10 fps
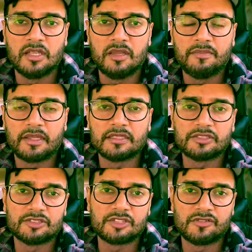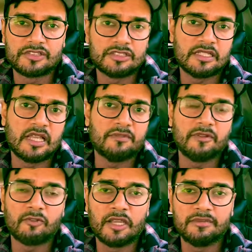because those surfaces are not
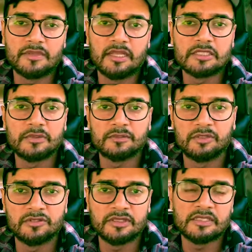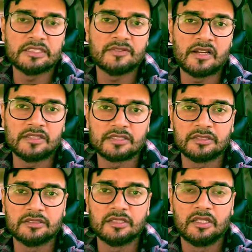being wiped, and it's been proven that this virus
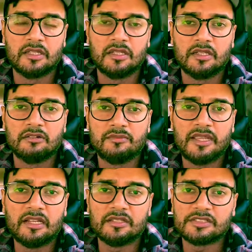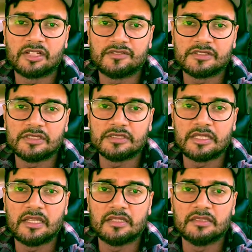can remain on the surfaces
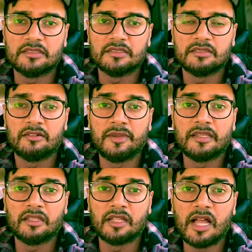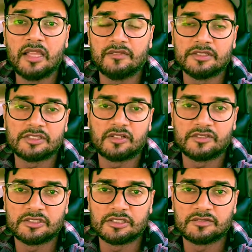and remain alive on the
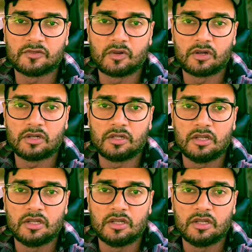surfaces for